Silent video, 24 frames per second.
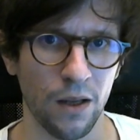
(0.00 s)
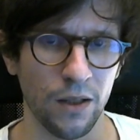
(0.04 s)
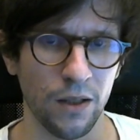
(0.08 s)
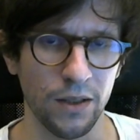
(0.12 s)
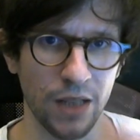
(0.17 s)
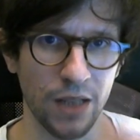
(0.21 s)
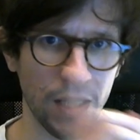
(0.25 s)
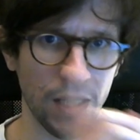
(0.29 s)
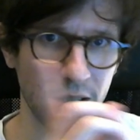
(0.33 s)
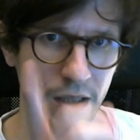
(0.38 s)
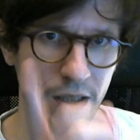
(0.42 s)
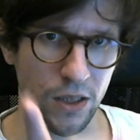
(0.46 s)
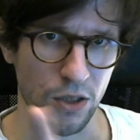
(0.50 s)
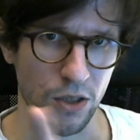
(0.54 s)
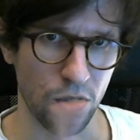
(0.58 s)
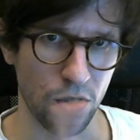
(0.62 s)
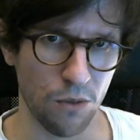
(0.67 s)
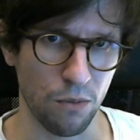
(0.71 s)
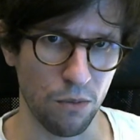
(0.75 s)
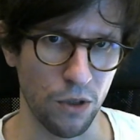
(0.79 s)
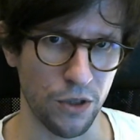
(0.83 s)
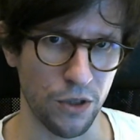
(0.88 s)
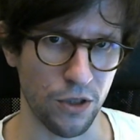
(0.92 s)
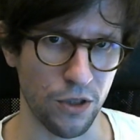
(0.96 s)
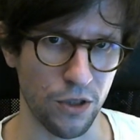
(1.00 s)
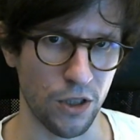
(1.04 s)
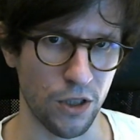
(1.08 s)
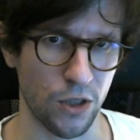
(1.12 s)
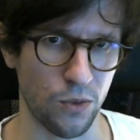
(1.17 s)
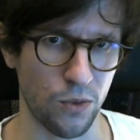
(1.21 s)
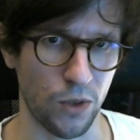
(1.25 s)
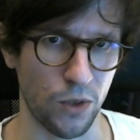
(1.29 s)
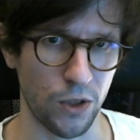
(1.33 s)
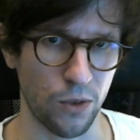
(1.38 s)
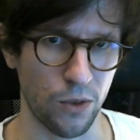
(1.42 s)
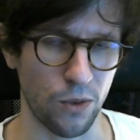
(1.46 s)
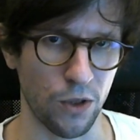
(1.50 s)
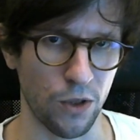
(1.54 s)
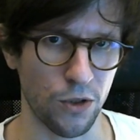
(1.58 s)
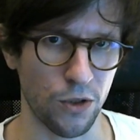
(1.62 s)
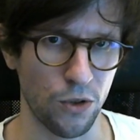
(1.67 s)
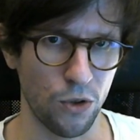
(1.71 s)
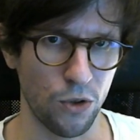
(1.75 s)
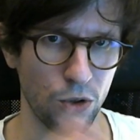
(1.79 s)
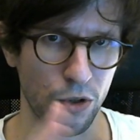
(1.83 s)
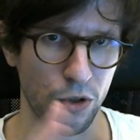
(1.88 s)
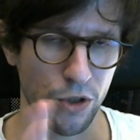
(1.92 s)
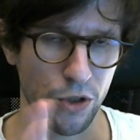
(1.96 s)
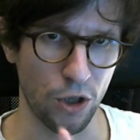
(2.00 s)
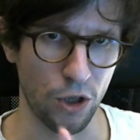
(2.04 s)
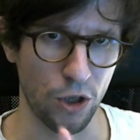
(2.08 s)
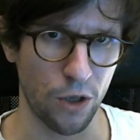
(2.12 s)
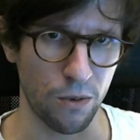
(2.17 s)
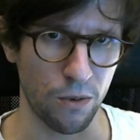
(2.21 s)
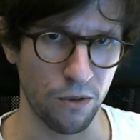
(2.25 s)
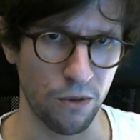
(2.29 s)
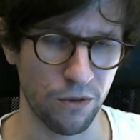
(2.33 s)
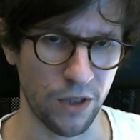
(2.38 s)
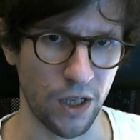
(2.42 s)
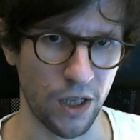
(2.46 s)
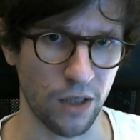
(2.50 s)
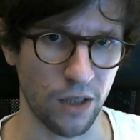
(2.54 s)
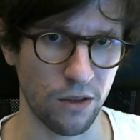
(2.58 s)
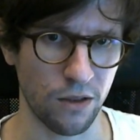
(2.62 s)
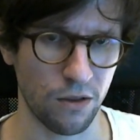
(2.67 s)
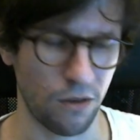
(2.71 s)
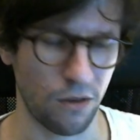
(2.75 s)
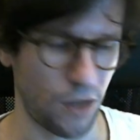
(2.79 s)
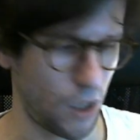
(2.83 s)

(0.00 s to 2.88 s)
then the symbol search is what you want. So you start with that.